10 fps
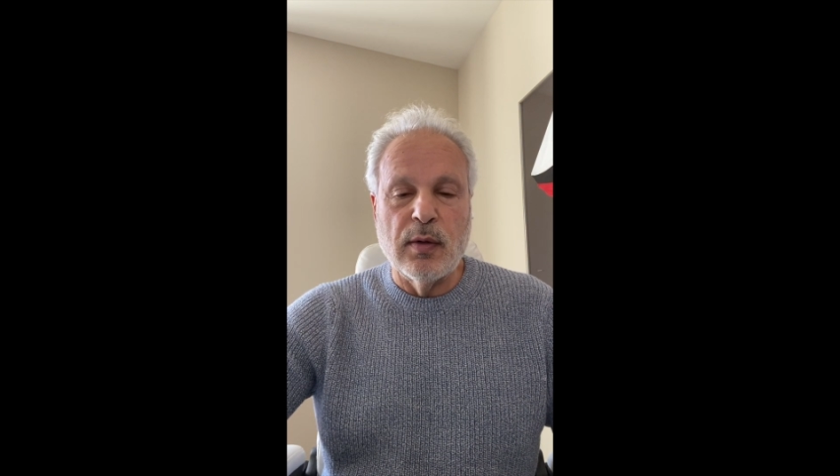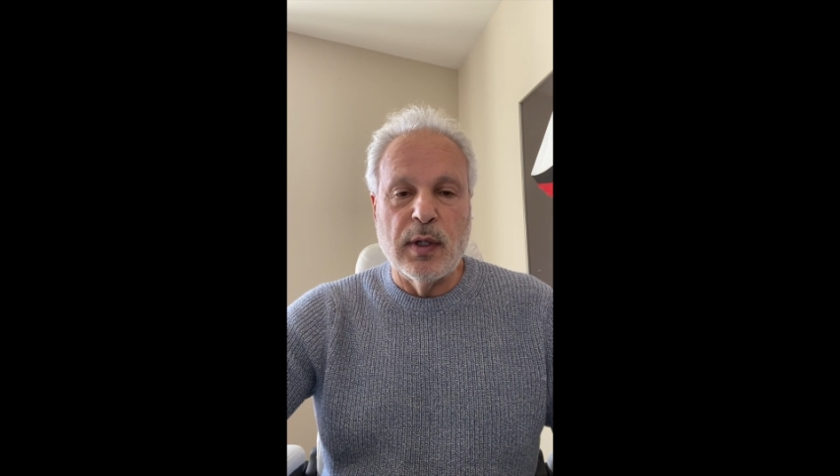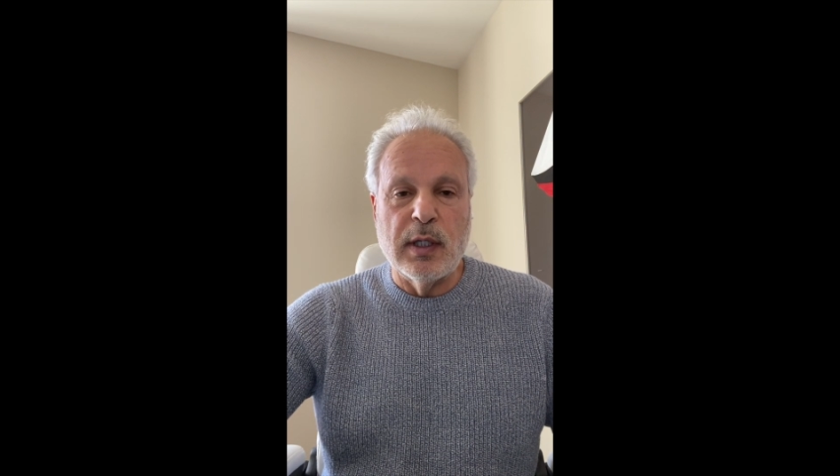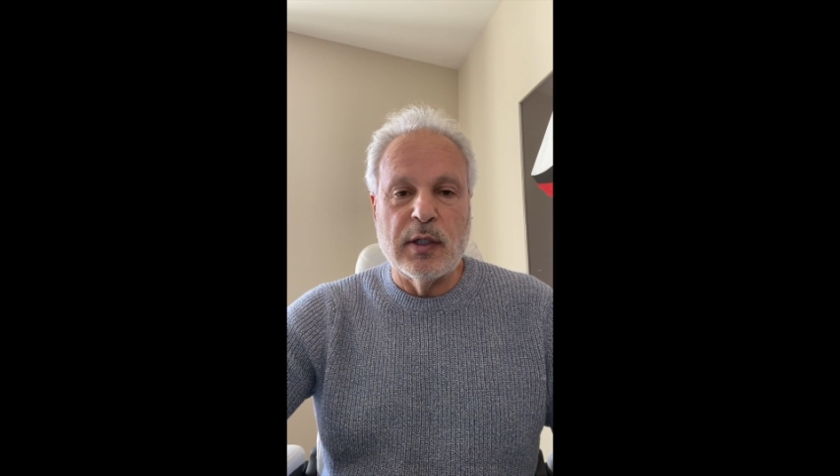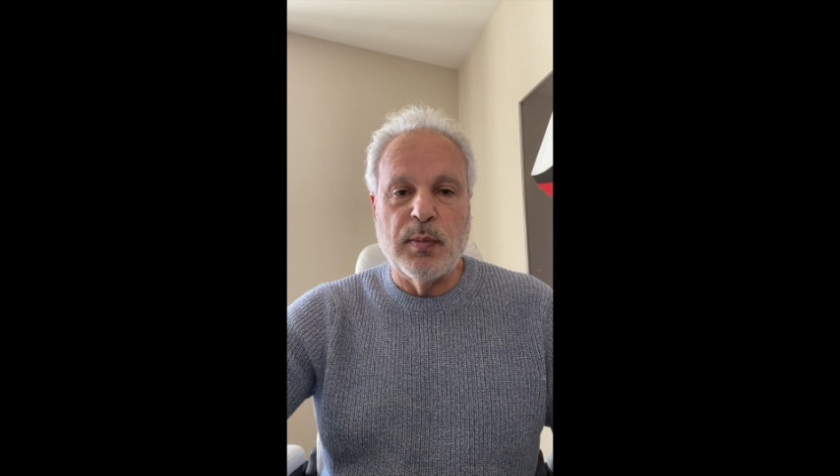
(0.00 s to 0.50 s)
I
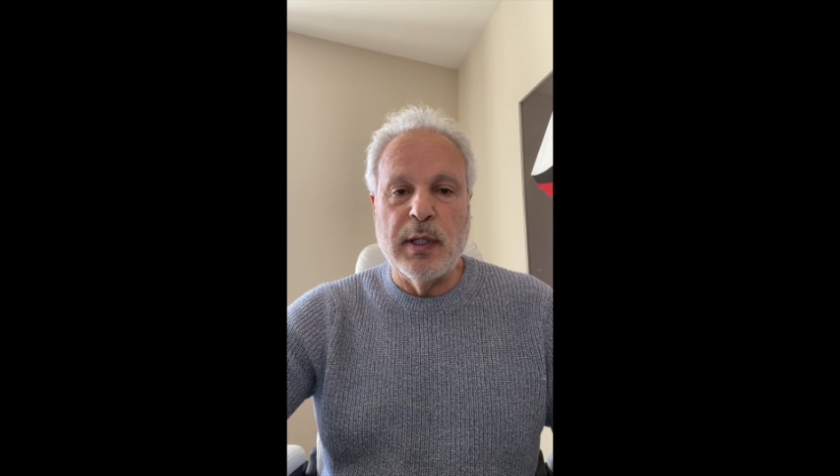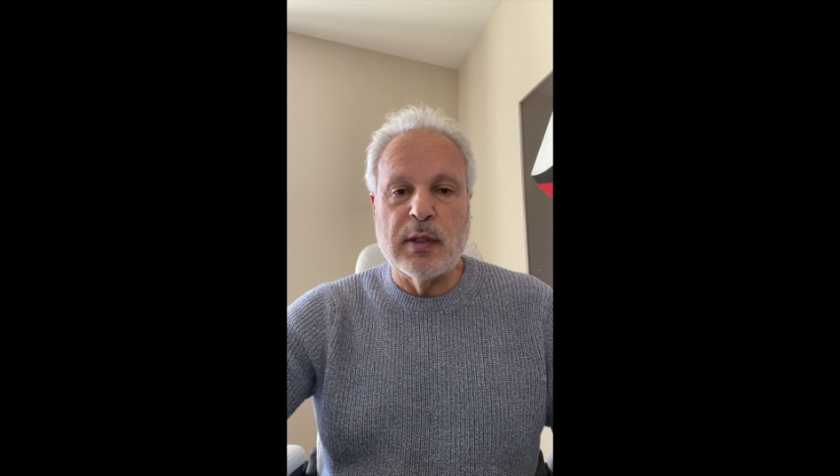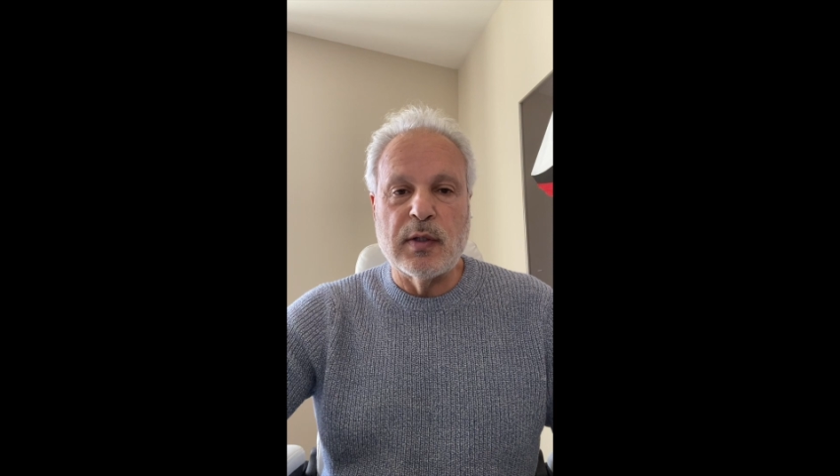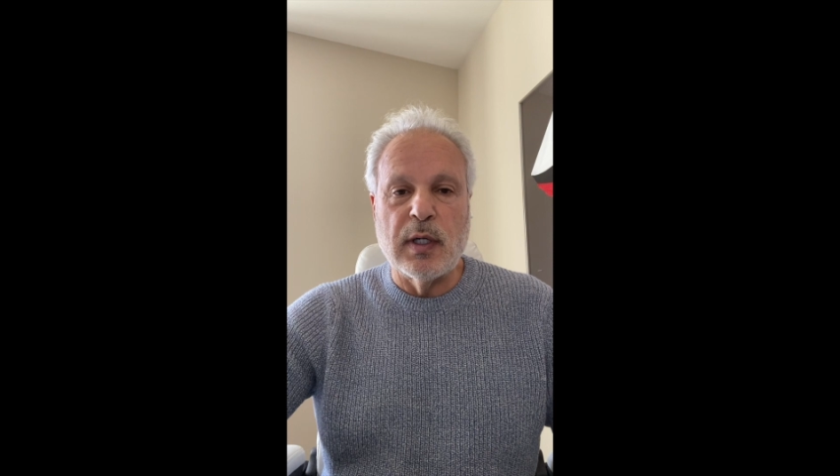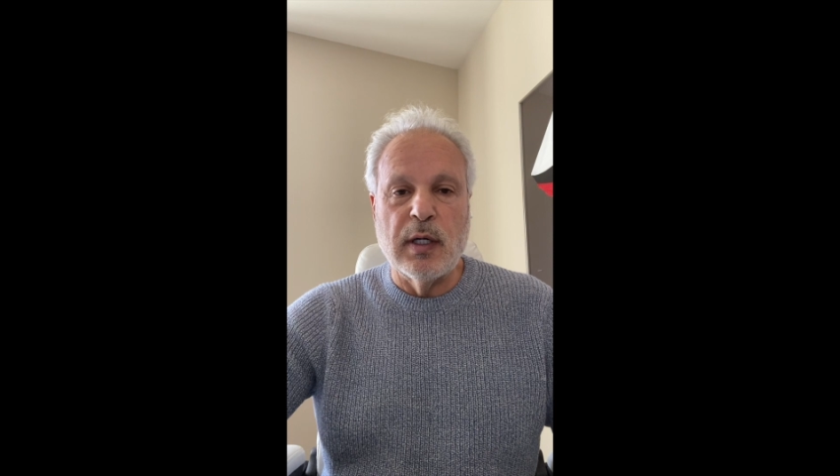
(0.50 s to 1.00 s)
know that he
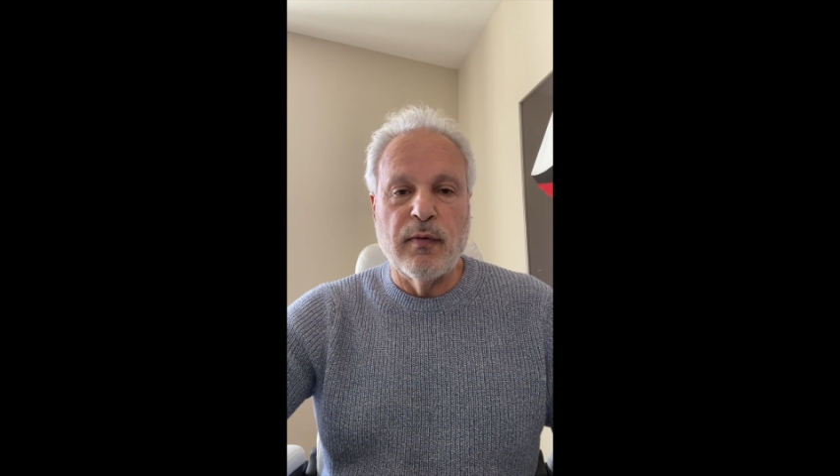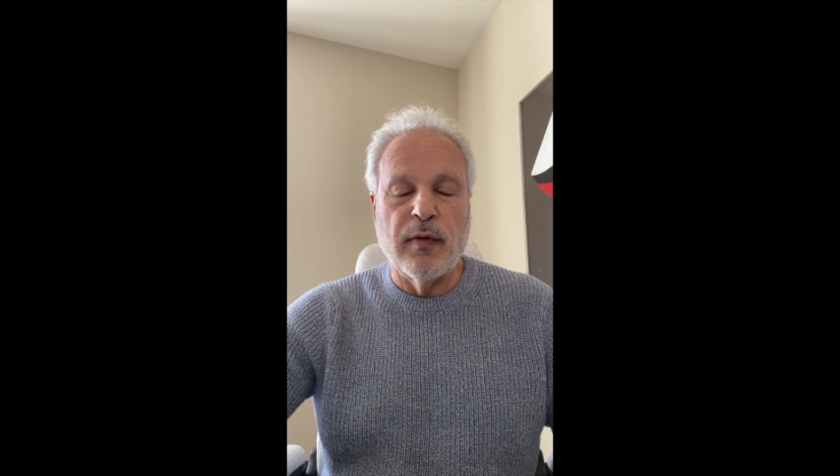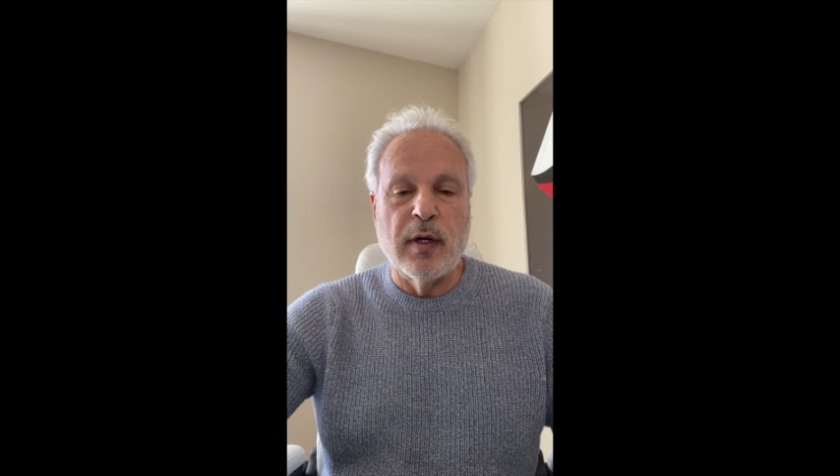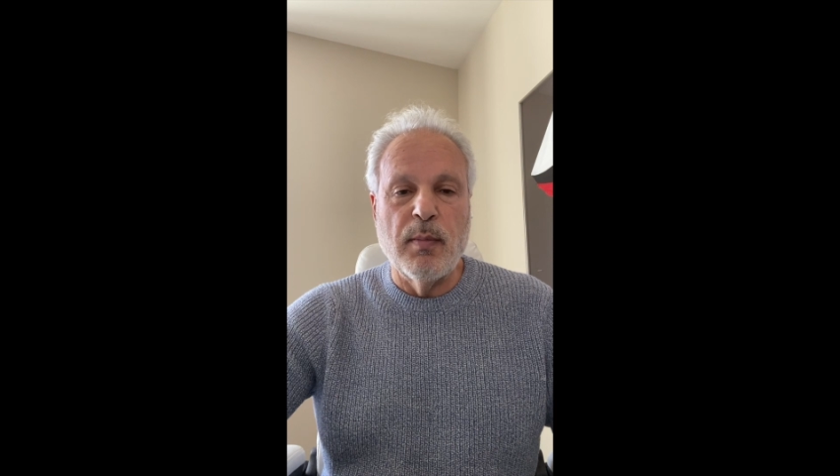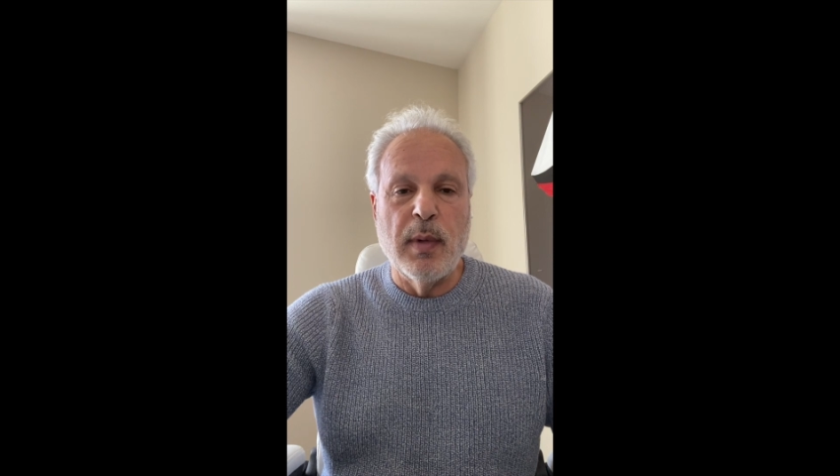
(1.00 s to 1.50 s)
speaks uh, in
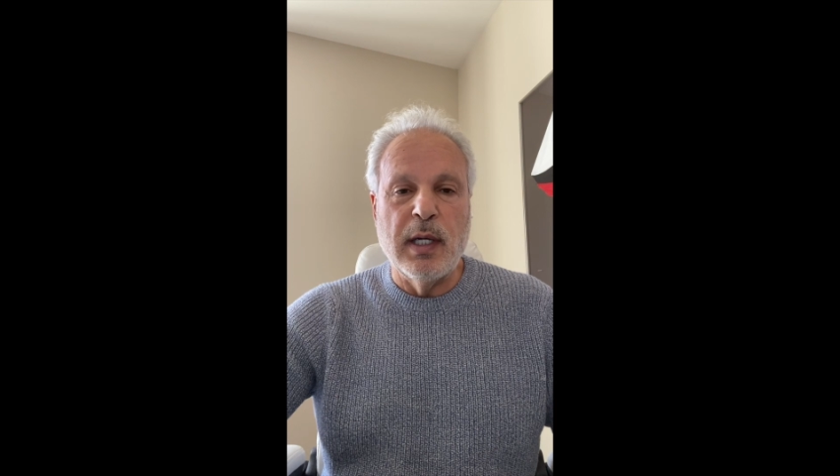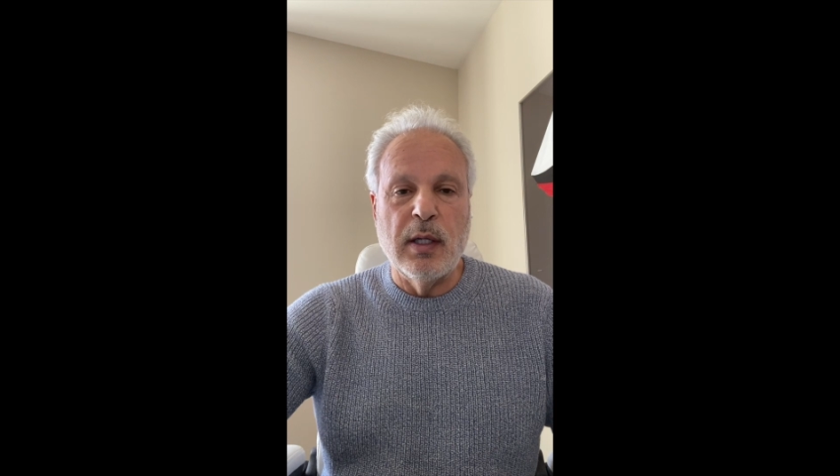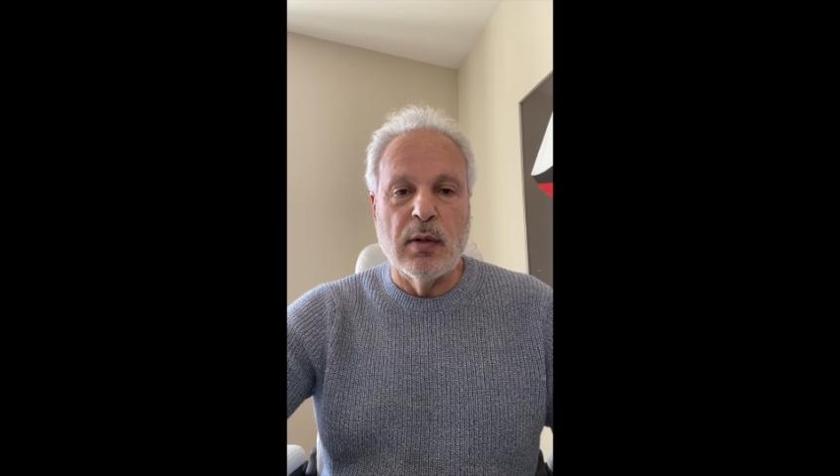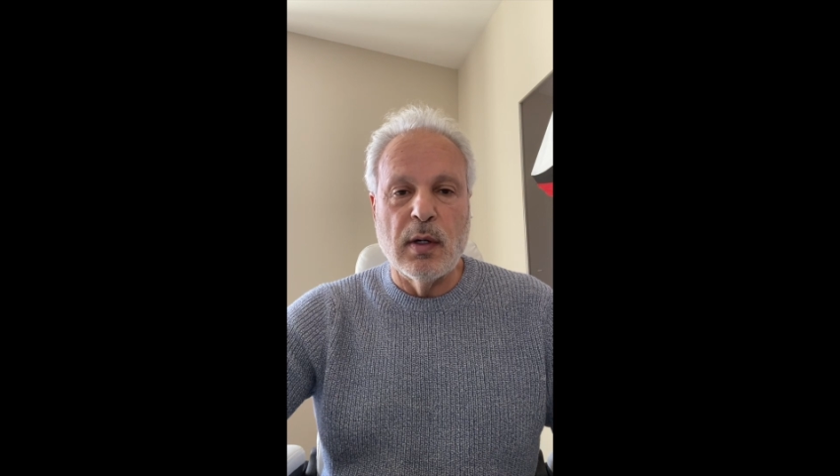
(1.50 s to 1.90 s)
front of many